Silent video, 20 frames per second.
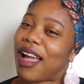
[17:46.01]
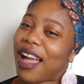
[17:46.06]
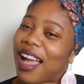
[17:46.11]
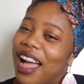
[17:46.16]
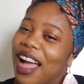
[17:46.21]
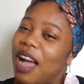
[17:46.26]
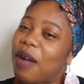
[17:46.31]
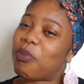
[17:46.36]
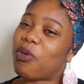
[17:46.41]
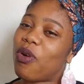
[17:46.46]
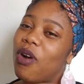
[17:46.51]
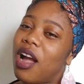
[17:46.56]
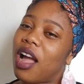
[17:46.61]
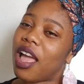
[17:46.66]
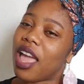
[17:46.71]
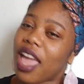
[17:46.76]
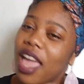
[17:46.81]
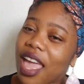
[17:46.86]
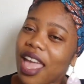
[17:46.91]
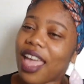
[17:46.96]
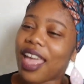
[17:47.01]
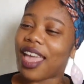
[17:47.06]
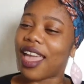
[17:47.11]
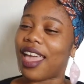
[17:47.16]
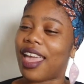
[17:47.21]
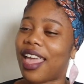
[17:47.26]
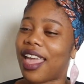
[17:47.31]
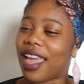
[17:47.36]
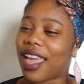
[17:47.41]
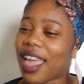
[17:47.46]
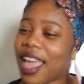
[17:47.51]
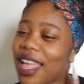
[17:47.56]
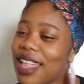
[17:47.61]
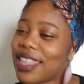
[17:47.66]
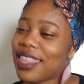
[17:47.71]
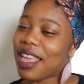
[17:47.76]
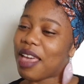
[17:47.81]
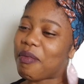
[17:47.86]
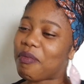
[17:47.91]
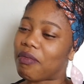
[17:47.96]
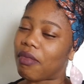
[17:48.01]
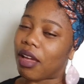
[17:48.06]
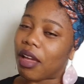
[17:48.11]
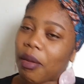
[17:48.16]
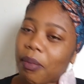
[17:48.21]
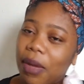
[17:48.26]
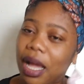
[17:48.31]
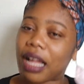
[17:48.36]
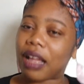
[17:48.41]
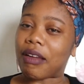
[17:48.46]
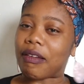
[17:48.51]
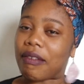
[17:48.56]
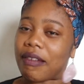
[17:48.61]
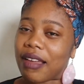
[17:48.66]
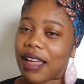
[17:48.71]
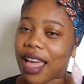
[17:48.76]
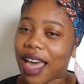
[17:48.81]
Aboa, nyem mango.